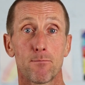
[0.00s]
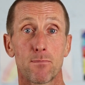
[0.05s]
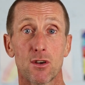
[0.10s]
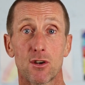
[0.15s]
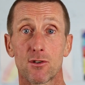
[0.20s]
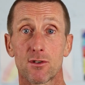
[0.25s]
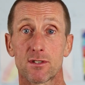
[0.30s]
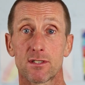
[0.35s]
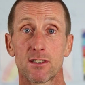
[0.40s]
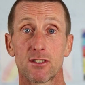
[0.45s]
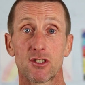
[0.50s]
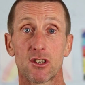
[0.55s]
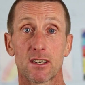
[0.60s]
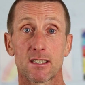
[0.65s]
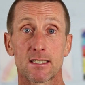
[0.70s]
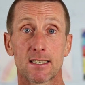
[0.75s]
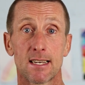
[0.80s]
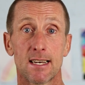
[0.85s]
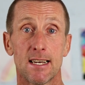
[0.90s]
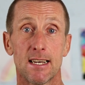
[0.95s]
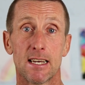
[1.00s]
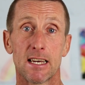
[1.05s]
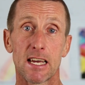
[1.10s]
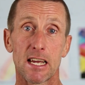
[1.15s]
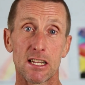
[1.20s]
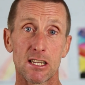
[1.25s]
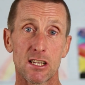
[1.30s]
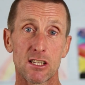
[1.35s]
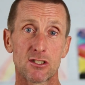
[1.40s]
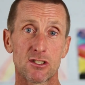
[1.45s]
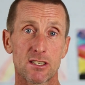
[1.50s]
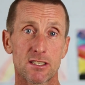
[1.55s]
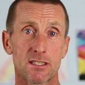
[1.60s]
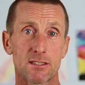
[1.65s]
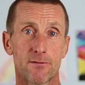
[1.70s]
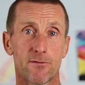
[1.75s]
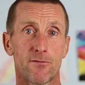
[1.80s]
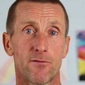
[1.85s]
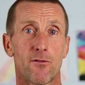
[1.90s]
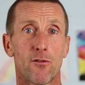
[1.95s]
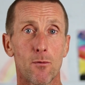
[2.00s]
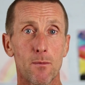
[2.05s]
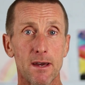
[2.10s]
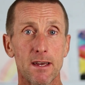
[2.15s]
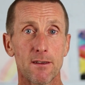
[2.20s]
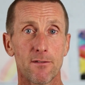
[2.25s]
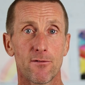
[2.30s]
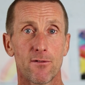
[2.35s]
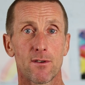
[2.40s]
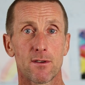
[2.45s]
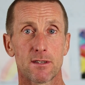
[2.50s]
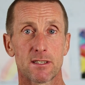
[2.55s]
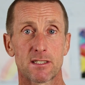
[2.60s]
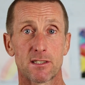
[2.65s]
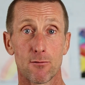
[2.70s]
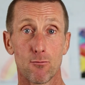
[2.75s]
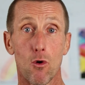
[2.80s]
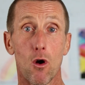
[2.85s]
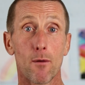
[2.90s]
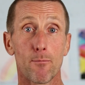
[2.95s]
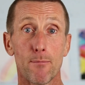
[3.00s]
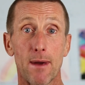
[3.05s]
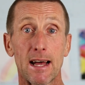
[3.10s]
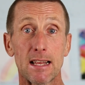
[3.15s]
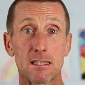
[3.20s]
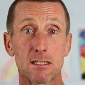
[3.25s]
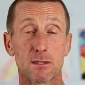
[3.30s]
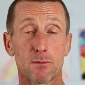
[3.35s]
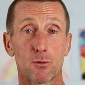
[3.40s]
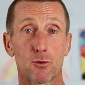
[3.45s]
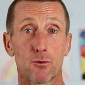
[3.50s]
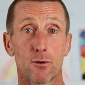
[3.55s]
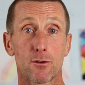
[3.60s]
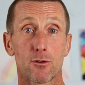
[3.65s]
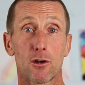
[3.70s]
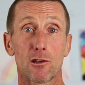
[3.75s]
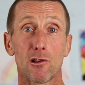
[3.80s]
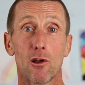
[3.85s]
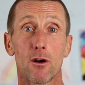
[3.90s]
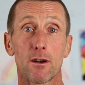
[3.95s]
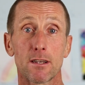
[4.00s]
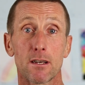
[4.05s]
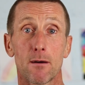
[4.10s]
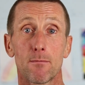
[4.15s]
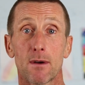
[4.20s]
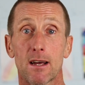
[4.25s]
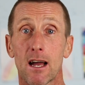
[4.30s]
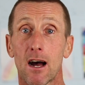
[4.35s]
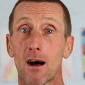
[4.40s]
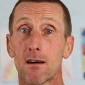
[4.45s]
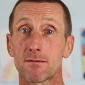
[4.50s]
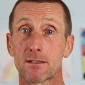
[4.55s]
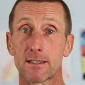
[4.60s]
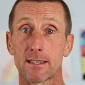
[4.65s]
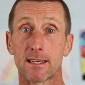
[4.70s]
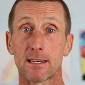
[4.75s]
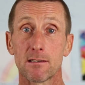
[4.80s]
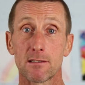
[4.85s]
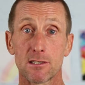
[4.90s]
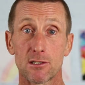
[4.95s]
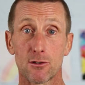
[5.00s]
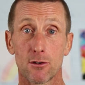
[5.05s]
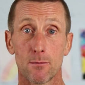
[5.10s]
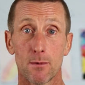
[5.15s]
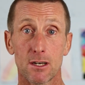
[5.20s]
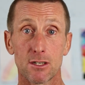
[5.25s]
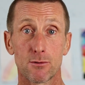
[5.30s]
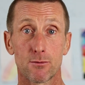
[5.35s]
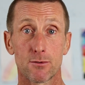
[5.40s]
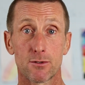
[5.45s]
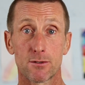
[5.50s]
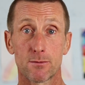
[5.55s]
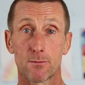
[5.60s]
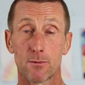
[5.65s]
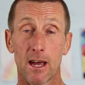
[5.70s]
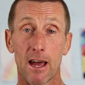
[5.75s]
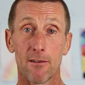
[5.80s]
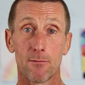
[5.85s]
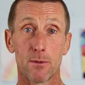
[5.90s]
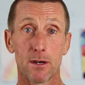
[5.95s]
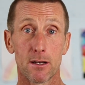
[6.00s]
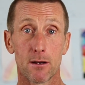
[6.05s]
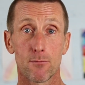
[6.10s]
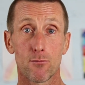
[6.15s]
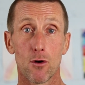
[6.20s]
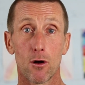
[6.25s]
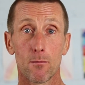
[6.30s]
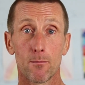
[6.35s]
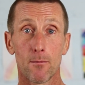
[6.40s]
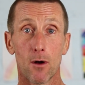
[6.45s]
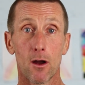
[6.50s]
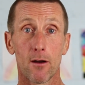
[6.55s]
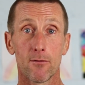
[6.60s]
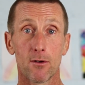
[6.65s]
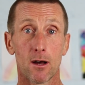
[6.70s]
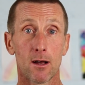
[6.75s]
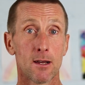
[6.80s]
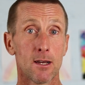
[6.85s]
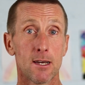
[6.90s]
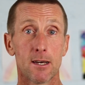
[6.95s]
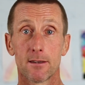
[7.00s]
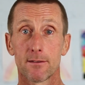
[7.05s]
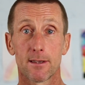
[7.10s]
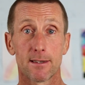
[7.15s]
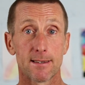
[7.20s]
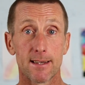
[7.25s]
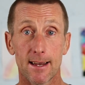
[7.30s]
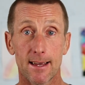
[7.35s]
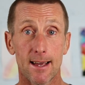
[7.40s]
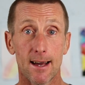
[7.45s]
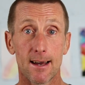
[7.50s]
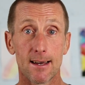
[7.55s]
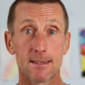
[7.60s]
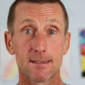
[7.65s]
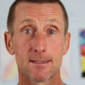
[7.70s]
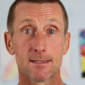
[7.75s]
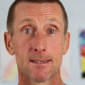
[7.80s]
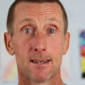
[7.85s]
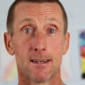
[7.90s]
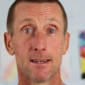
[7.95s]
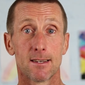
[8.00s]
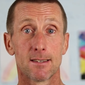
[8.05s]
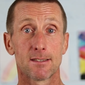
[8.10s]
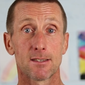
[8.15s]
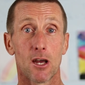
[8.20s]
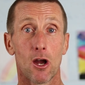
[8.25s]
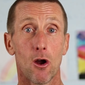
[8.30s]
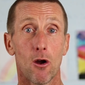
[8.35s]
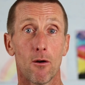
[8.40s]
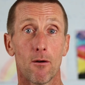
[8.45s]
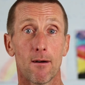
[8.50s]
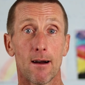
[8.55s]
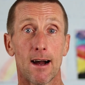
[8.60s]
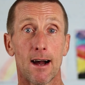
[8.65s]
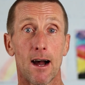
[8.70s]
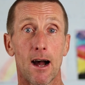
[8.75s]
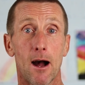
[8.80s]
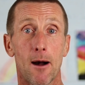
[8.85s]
because it just for me it's the right balance between not loading up my calves and Achilles too much, which have been a problem over the decades. So